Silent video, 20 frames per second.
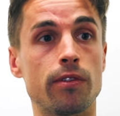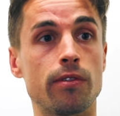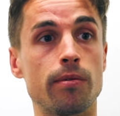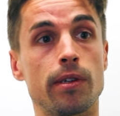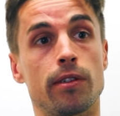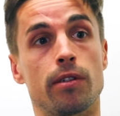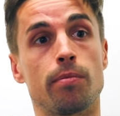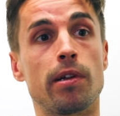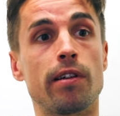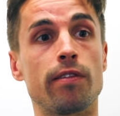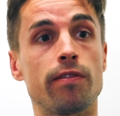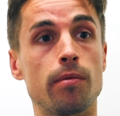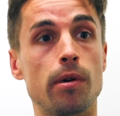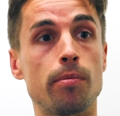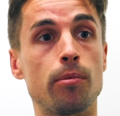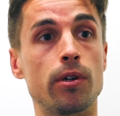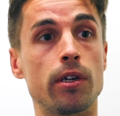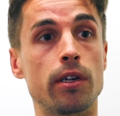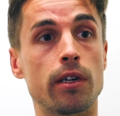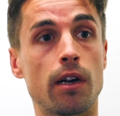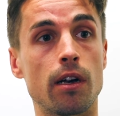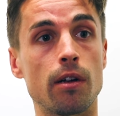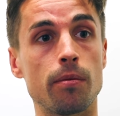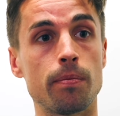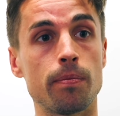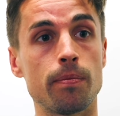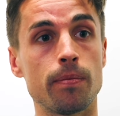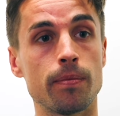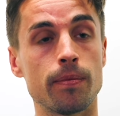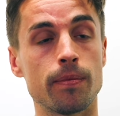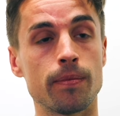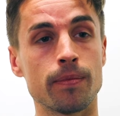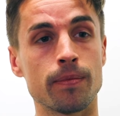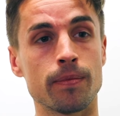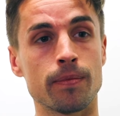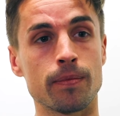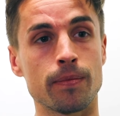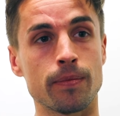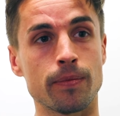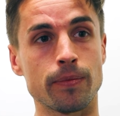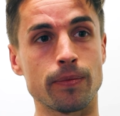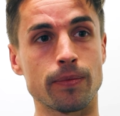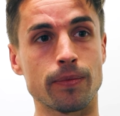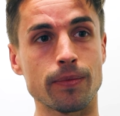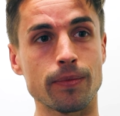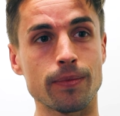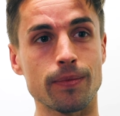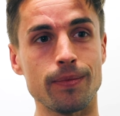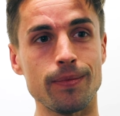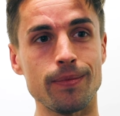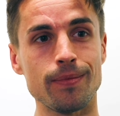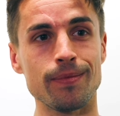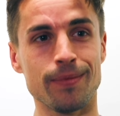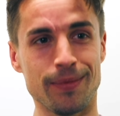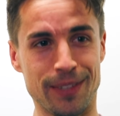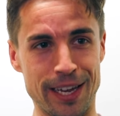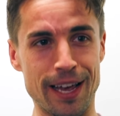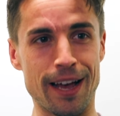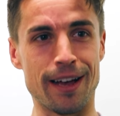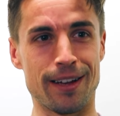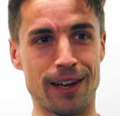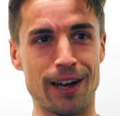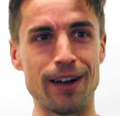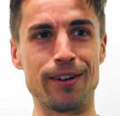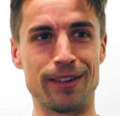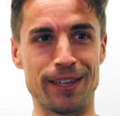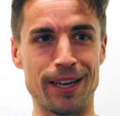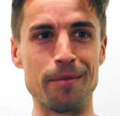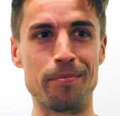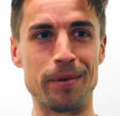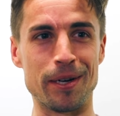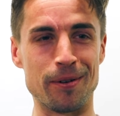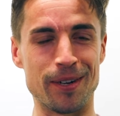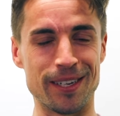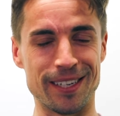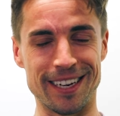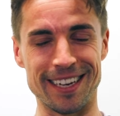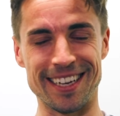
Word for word: to me to play for my boyhood club. So you're a blue nose. Yeah. Oh yeah, big one. Yeah.